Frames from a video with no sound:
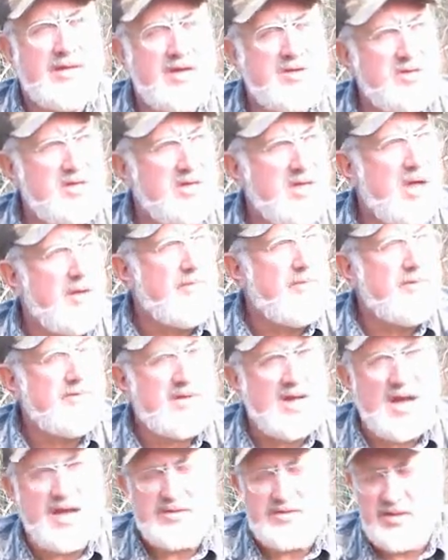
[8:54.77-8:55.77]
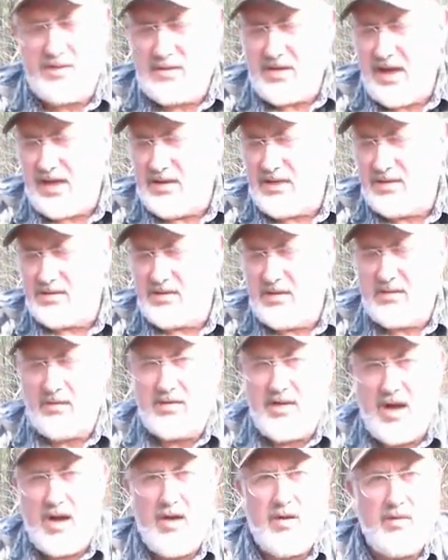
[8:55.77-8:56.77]
get your yippers out. You can take this
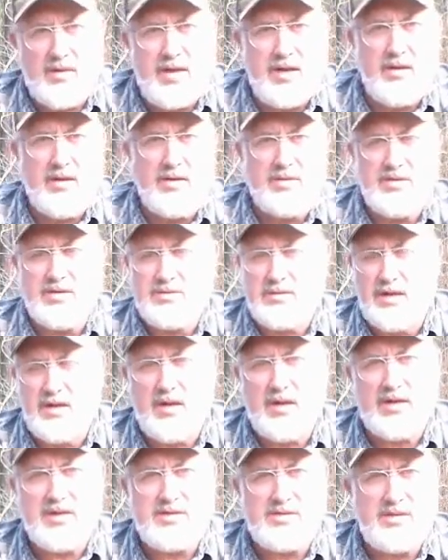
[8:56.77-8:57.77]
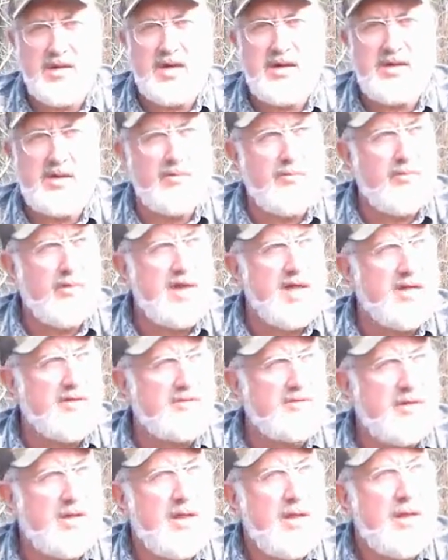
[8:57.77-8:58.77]
little call here and just literally shake your
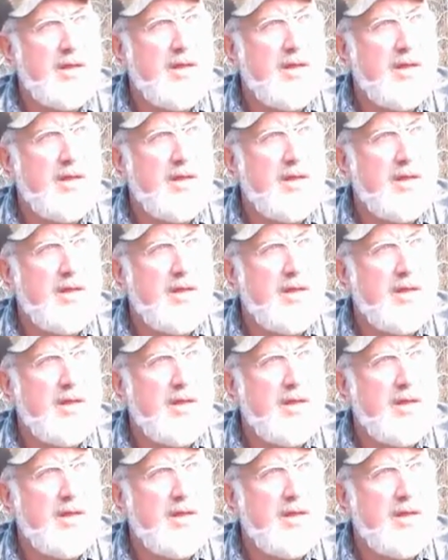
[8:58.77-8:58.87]
wrist.